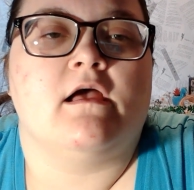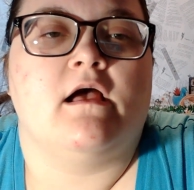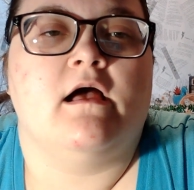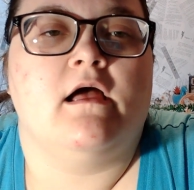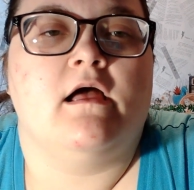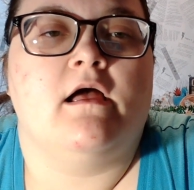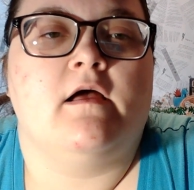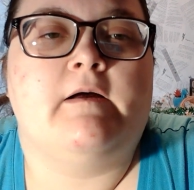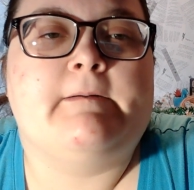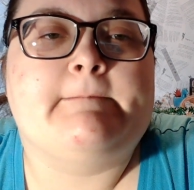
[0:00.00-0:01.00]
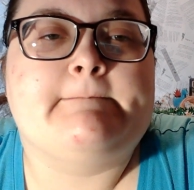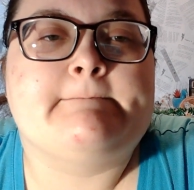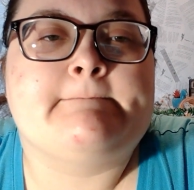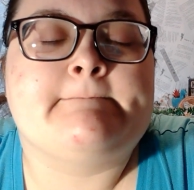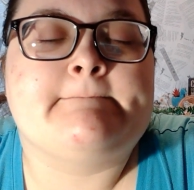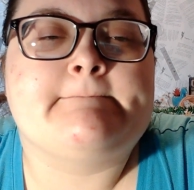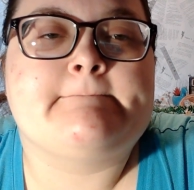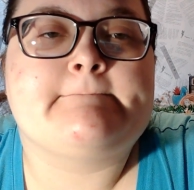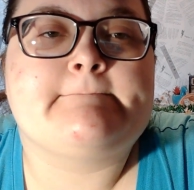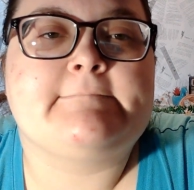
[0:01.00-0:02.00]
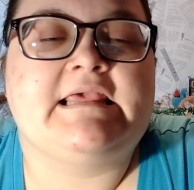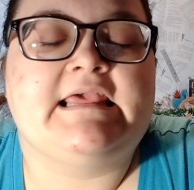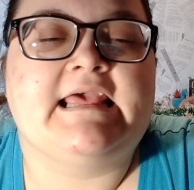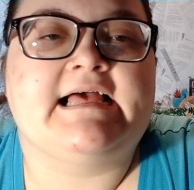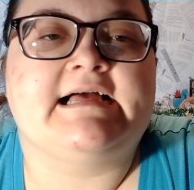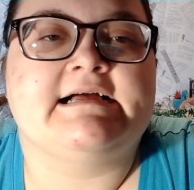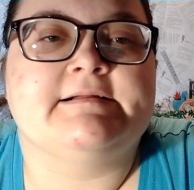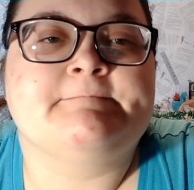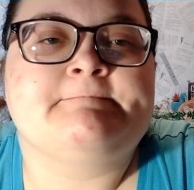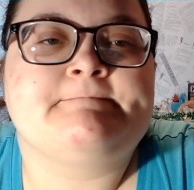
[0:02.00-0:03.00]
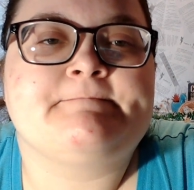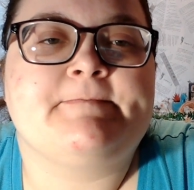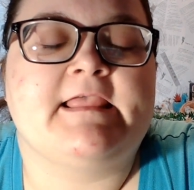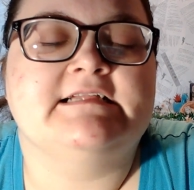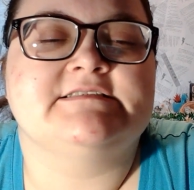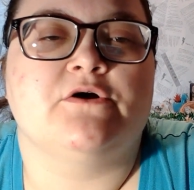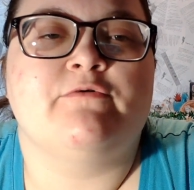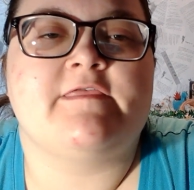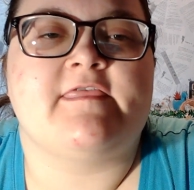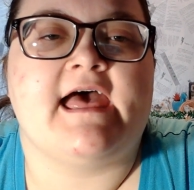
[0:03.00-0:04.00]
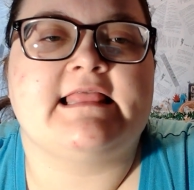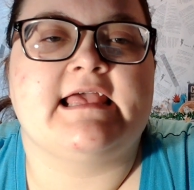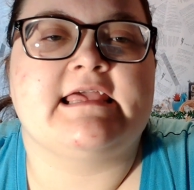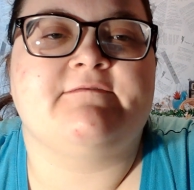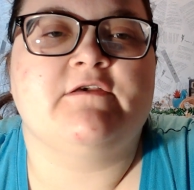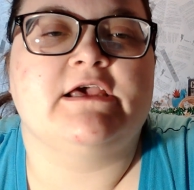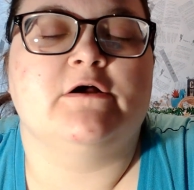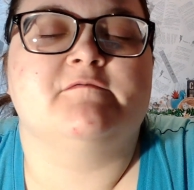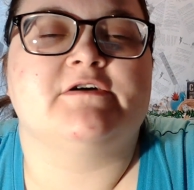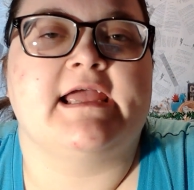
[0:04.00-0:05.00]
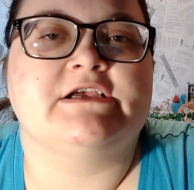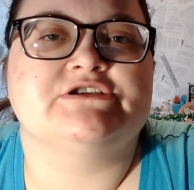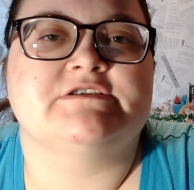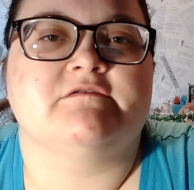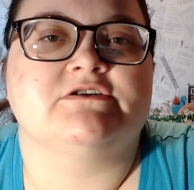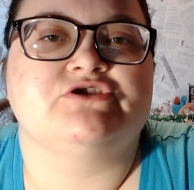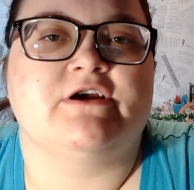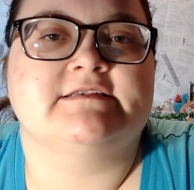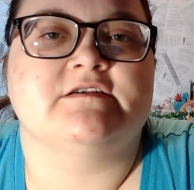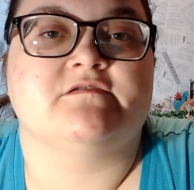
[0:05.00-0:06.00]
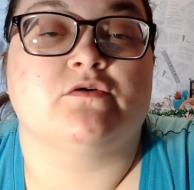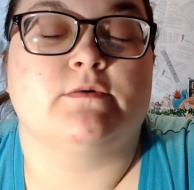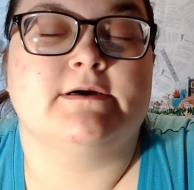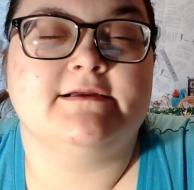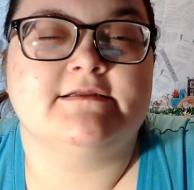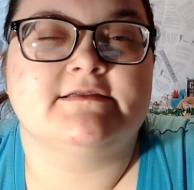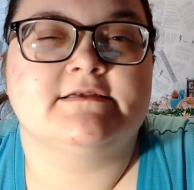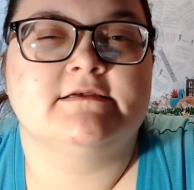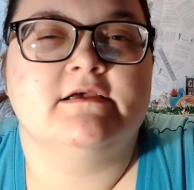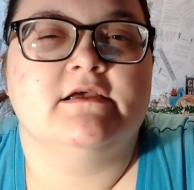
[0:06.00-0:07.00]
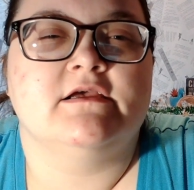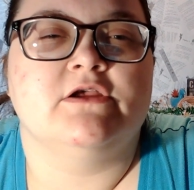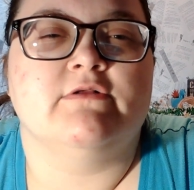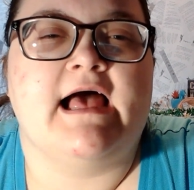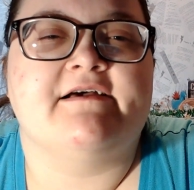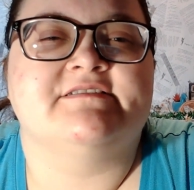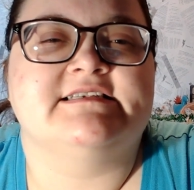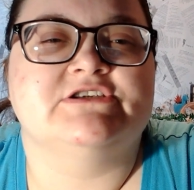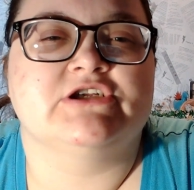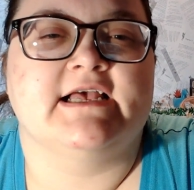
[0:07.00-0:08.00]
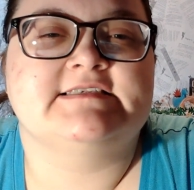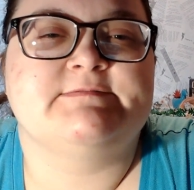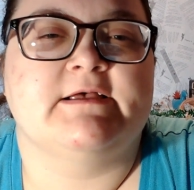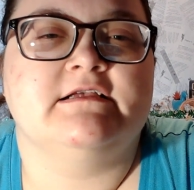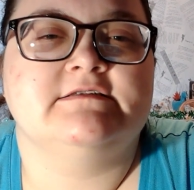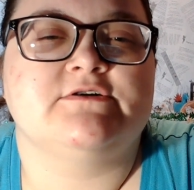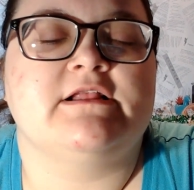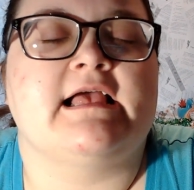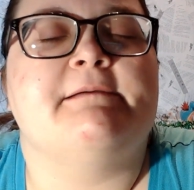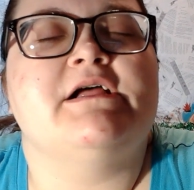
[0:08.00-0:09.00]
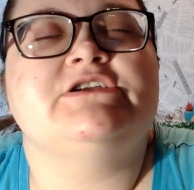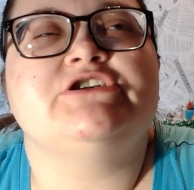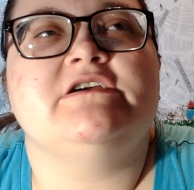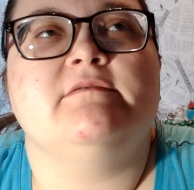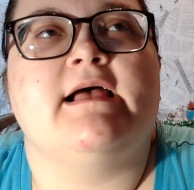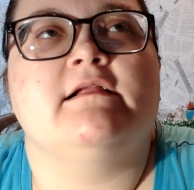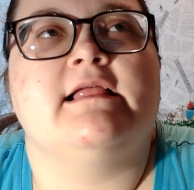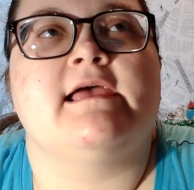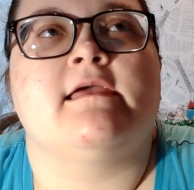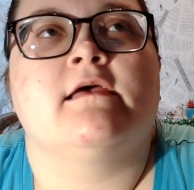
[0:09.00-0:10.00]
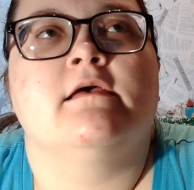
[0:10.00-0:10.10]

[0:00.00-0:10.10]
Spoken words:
Um, yeah, and so with that, like if you get over anxious, over stressed, overworked, you'll have seizure like spells, or like I'm not sure about like